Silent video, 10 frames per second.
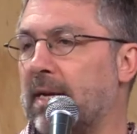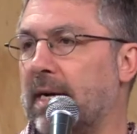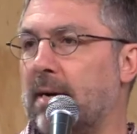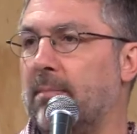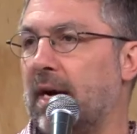
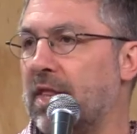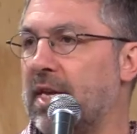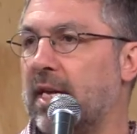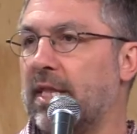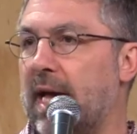I
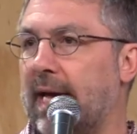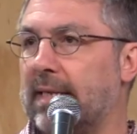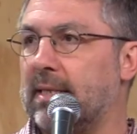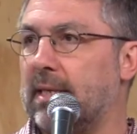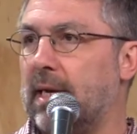think
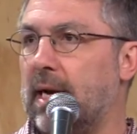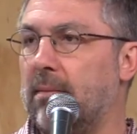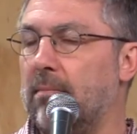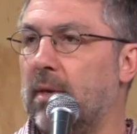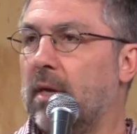that
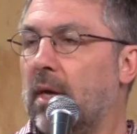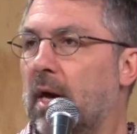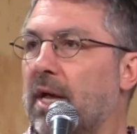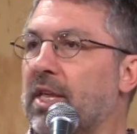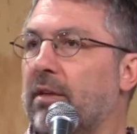
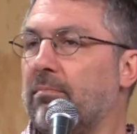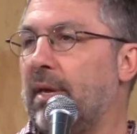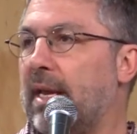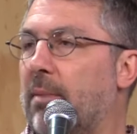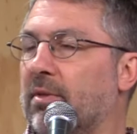I think
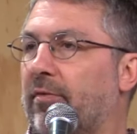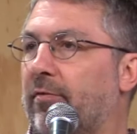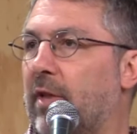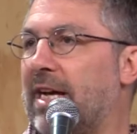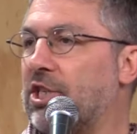being able to
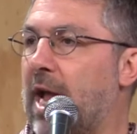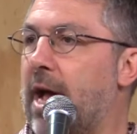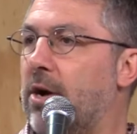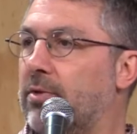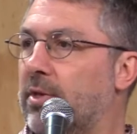flesh
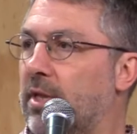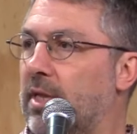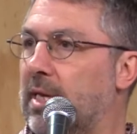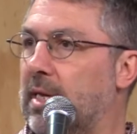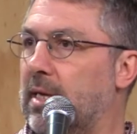out
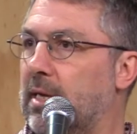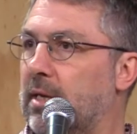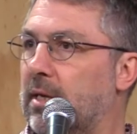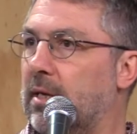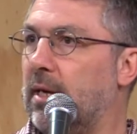the
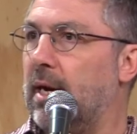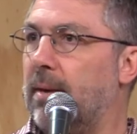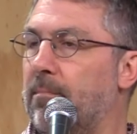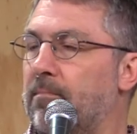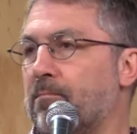
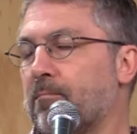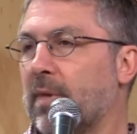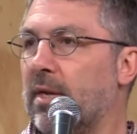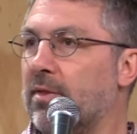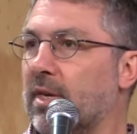
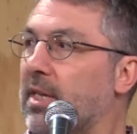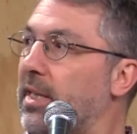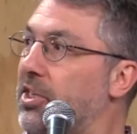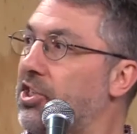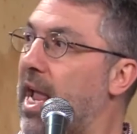
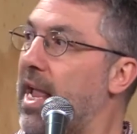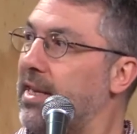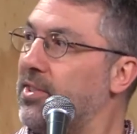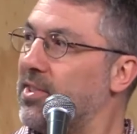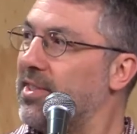
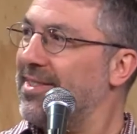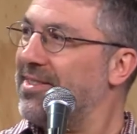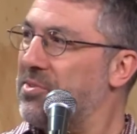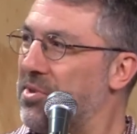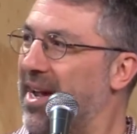cliches,
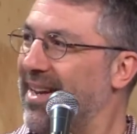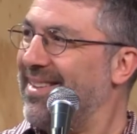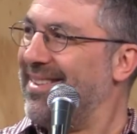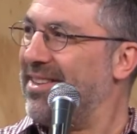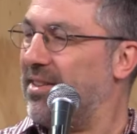right?
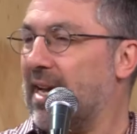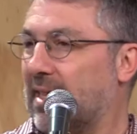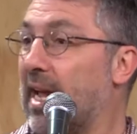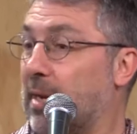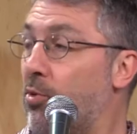
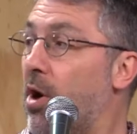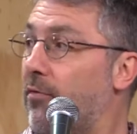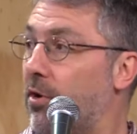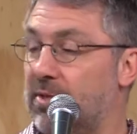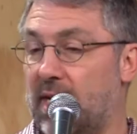Like
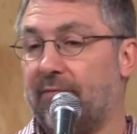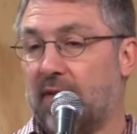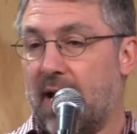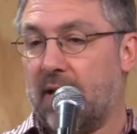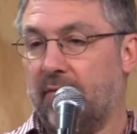Proverbs, you have to
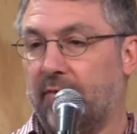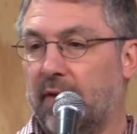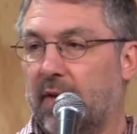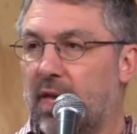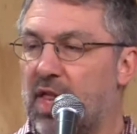kind of
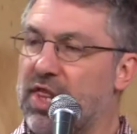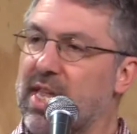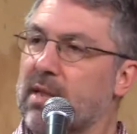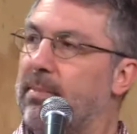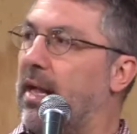
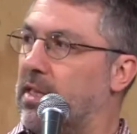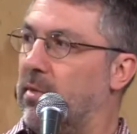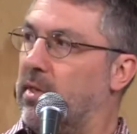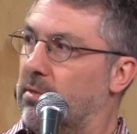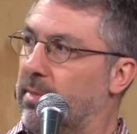think about them
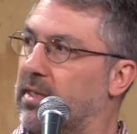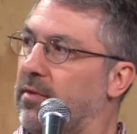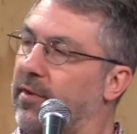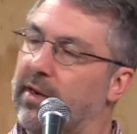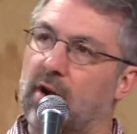a little bit to
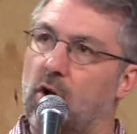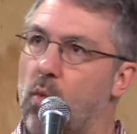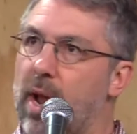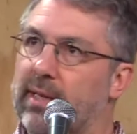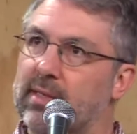figure out
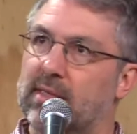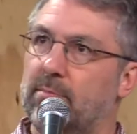when's the